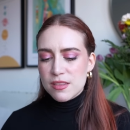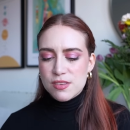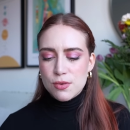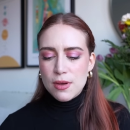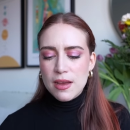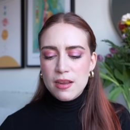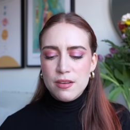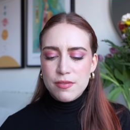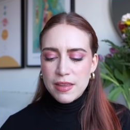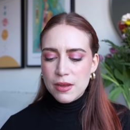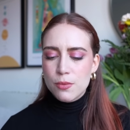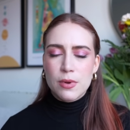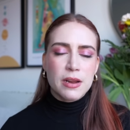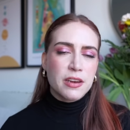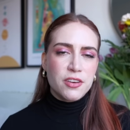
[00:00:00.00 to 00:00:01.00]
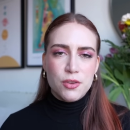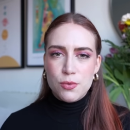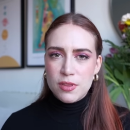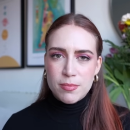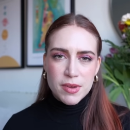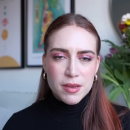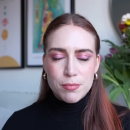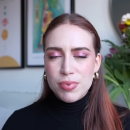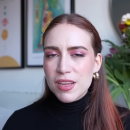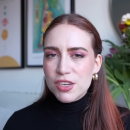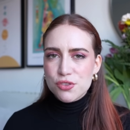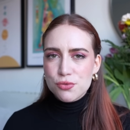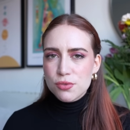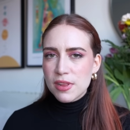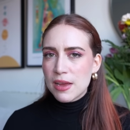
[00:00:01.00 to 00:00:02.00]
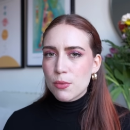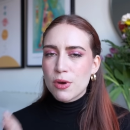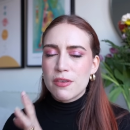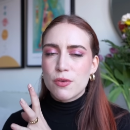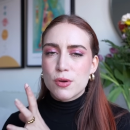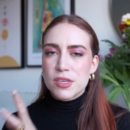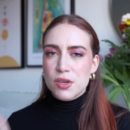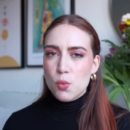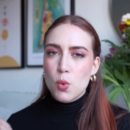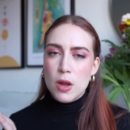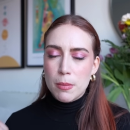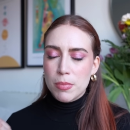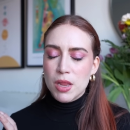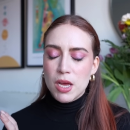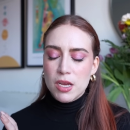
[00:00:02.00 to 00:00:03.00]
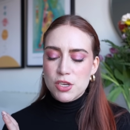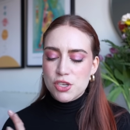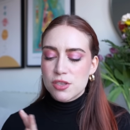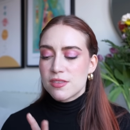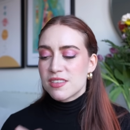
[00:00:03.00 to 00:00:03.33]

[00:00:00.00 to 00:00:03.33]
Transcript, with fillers: So kind of like what I do with my blush roulette where I focus on one blush.